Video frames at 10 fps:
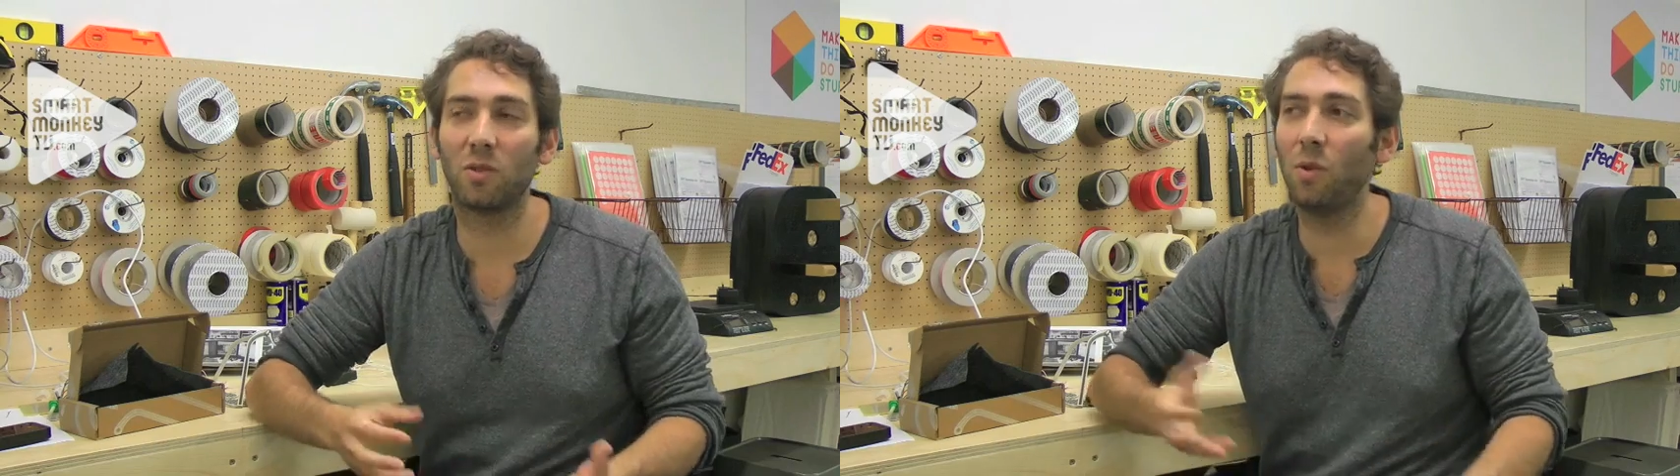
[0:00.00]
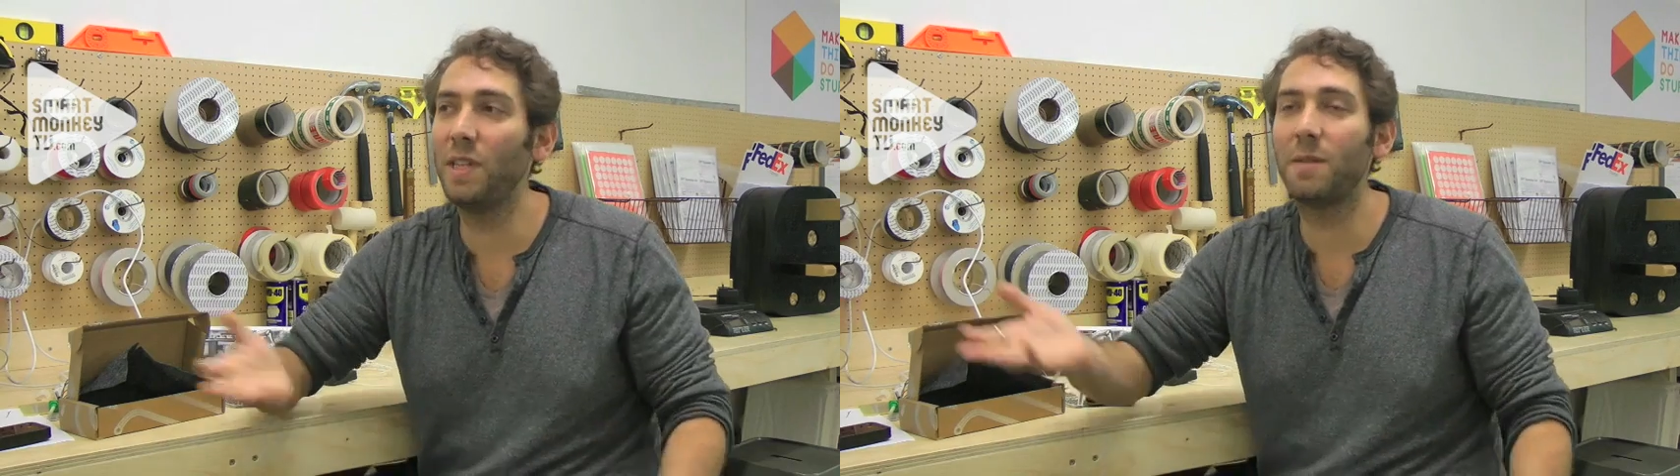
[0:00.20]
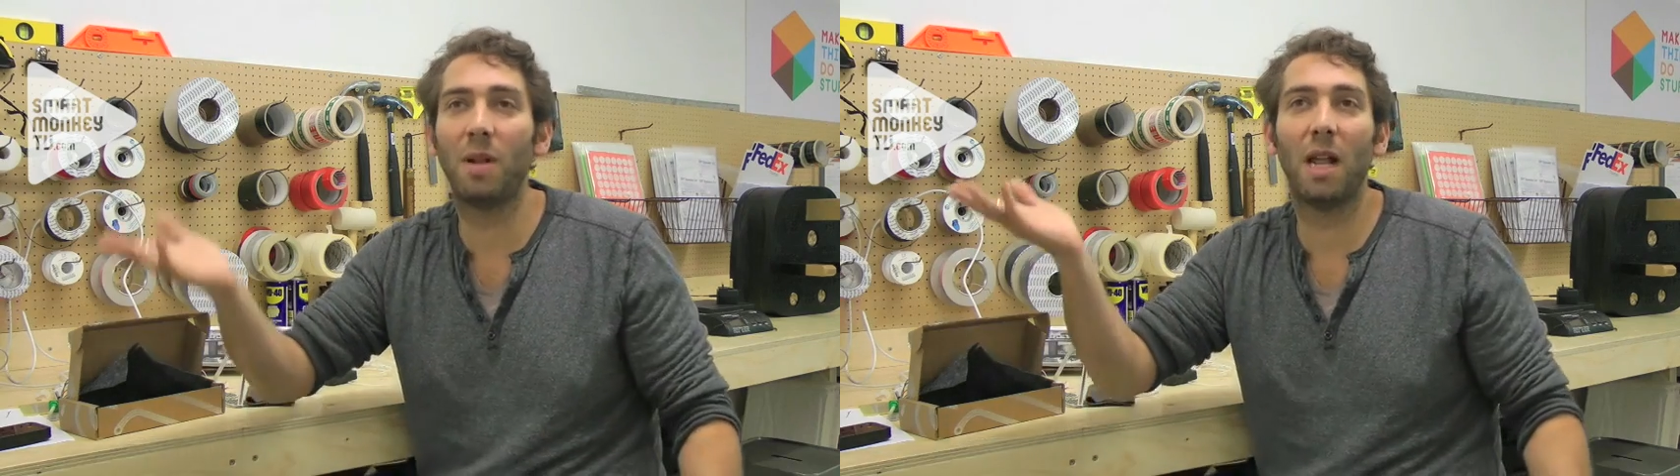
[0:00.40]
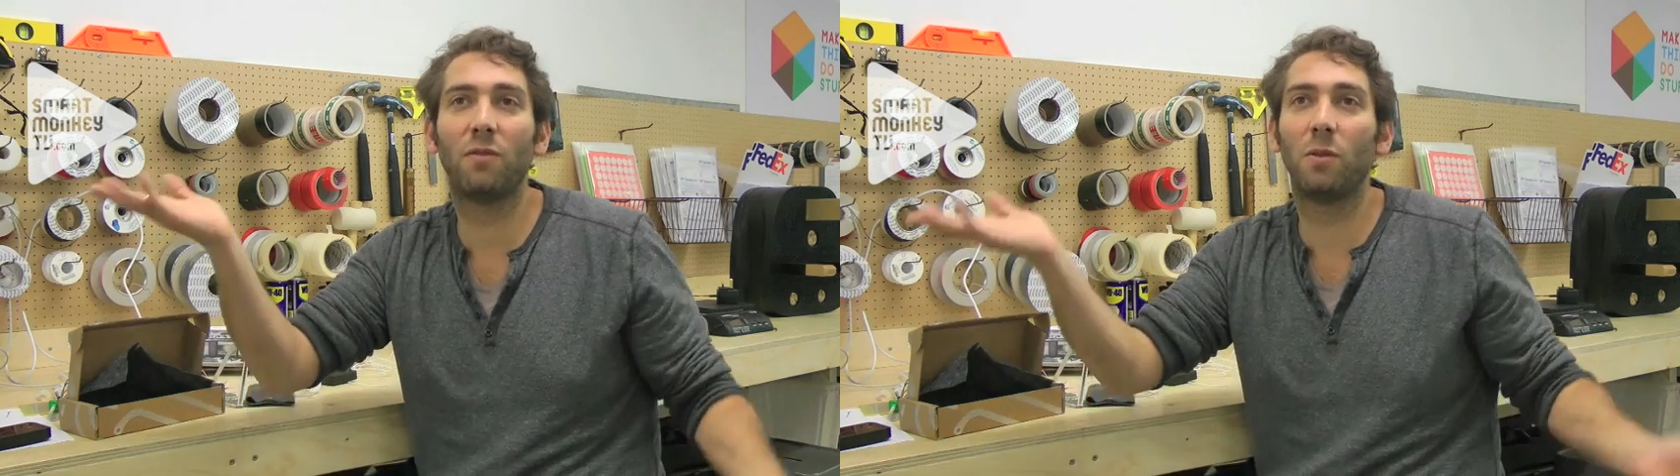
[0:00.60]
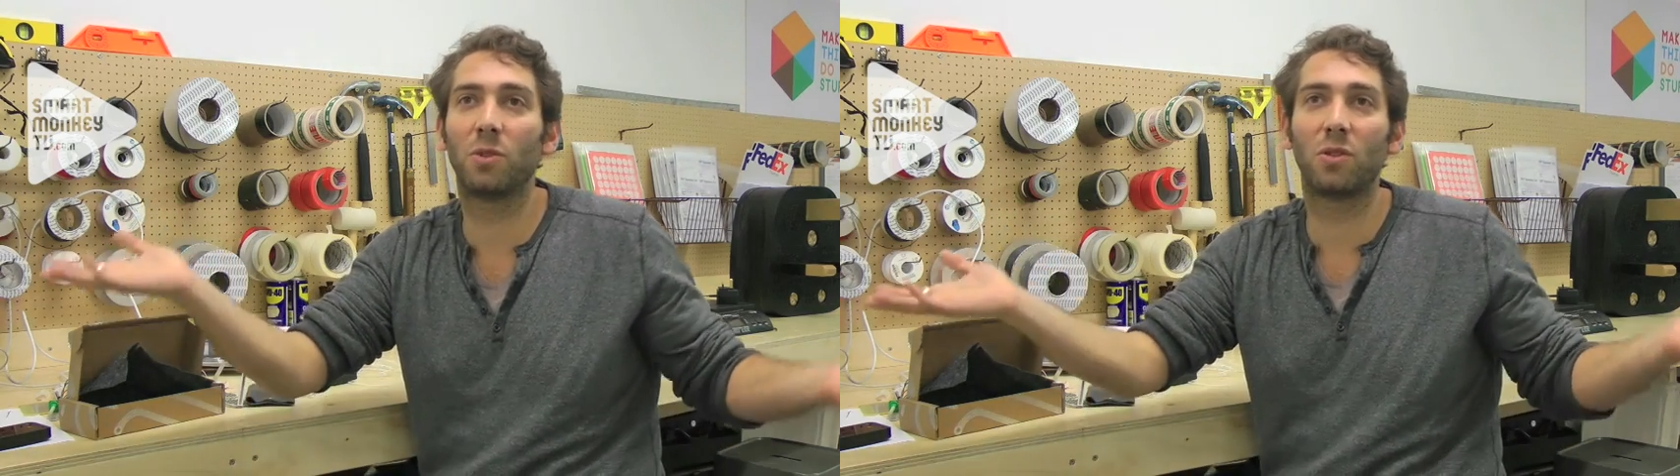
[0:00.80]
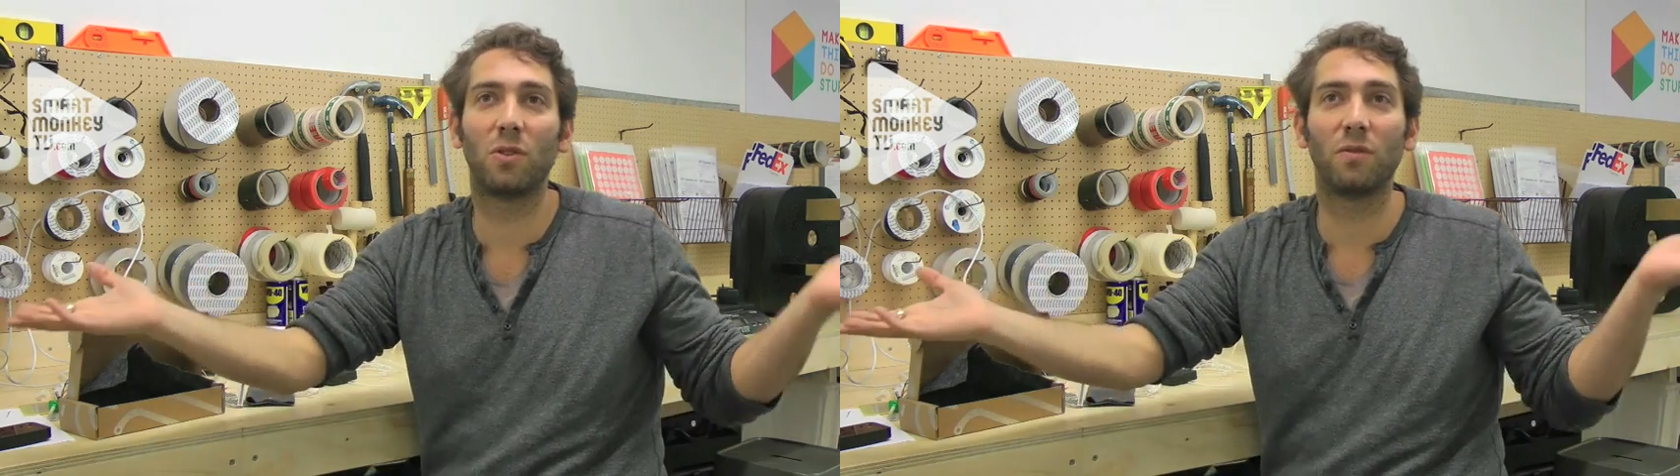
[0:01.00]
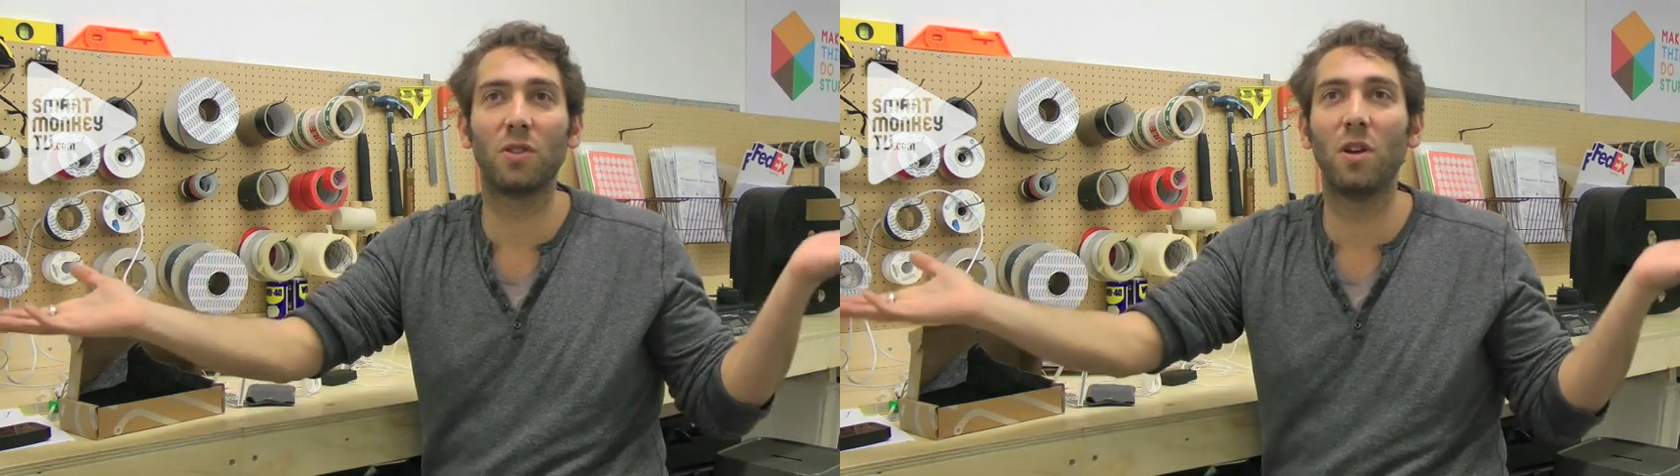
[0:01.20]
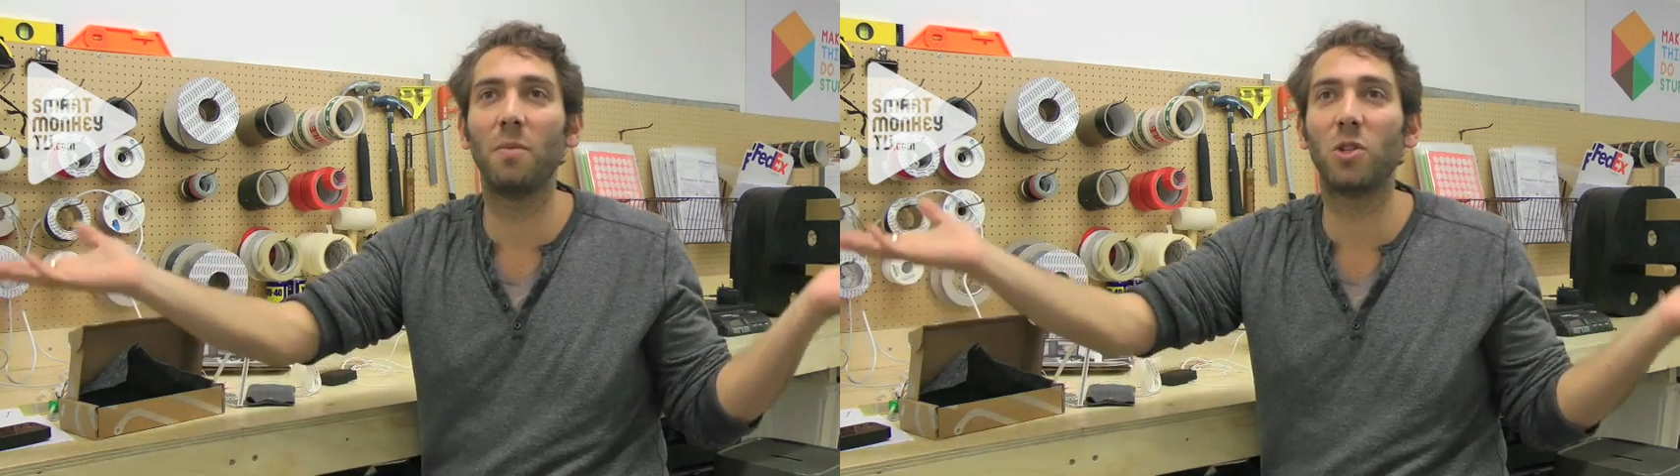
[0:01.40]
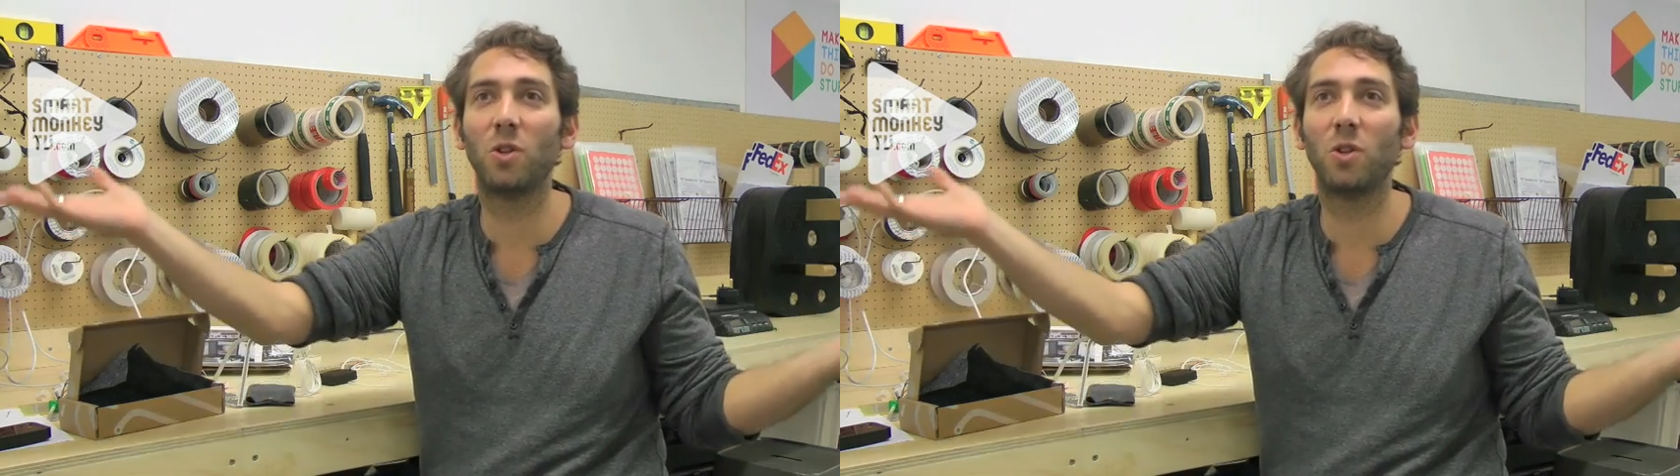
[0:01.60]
So all these platforms are sort of slowly but